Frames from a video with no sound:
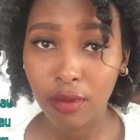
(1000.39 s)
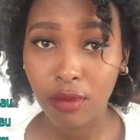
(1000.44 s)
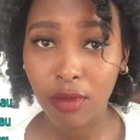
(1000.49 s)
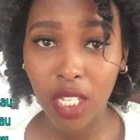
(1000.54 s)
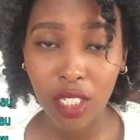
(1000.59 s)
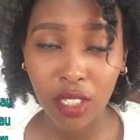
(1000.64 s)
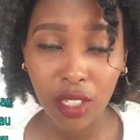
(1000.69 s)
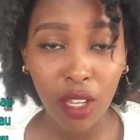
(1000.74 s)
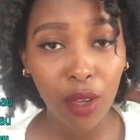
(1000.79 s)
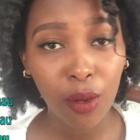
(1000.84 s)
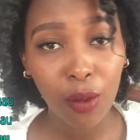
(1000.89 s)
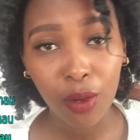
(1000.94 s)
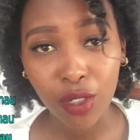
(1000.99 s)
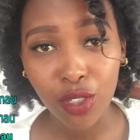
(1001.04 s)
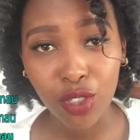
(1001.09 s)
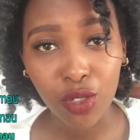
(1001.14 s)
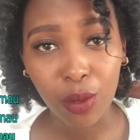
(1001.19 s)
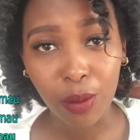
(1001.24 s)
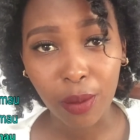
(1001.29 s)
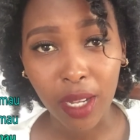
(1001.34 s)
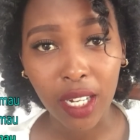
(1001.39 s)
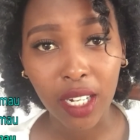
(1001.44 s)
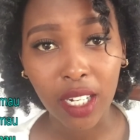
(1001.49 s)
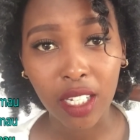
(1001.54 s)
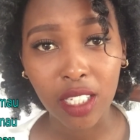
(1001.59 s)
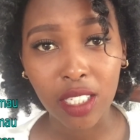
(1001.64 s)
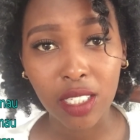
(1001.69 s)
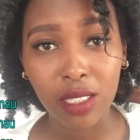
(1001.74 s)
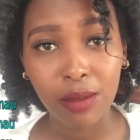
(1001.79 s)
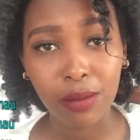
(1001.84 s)
Make sure you watch your
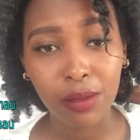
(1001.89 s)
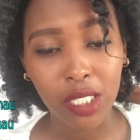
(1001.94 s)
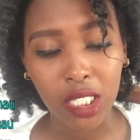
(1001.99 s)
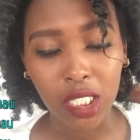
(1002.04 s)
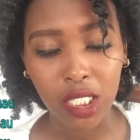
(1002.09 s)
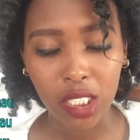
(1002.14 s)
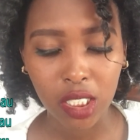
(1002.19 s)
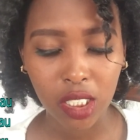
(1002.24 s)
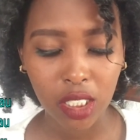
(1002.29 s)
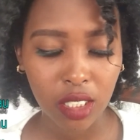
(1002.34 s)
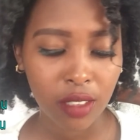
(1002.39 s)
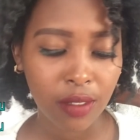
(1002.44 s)
manners, please.